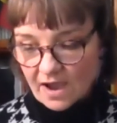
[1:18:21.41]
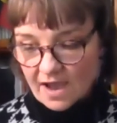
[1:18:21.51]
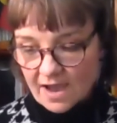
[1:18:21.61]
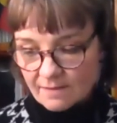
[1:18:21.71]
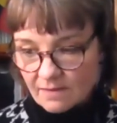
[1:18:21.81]

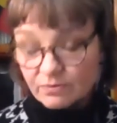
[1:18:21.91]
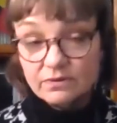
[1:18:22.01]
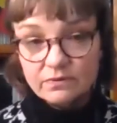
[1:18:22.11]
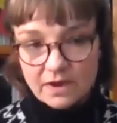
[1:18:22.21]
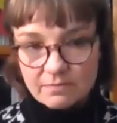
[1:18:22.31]
um, ap
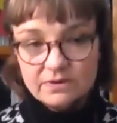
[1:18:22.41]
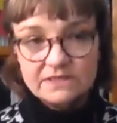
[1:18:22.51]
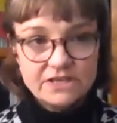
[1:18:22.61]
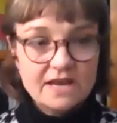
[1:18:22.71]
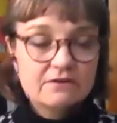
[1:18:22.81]

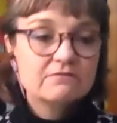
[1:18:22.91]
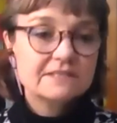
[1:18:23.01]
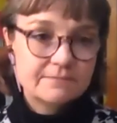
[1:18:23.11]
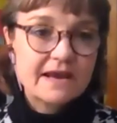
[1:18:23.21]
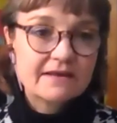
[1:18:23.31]
appreciate and
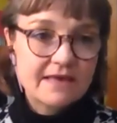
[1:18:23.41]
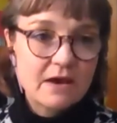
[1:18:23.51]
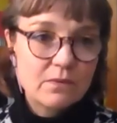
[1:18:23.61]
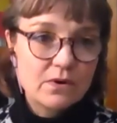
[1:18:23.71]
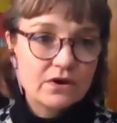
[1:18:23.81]
respect
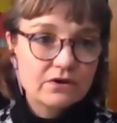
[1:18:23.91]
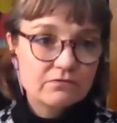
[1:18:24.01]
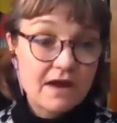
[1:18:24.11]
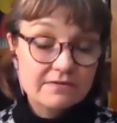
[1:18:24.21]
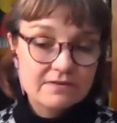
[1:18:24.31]
that
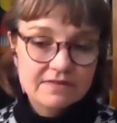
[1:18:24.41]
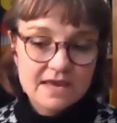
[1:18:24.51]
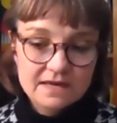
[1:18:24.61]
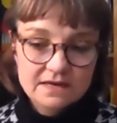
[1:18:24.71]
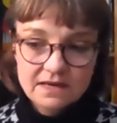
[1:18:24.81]
work, rather
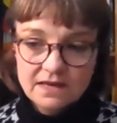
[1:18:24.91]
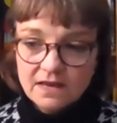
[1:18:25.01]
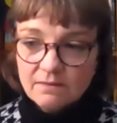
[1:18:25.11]
than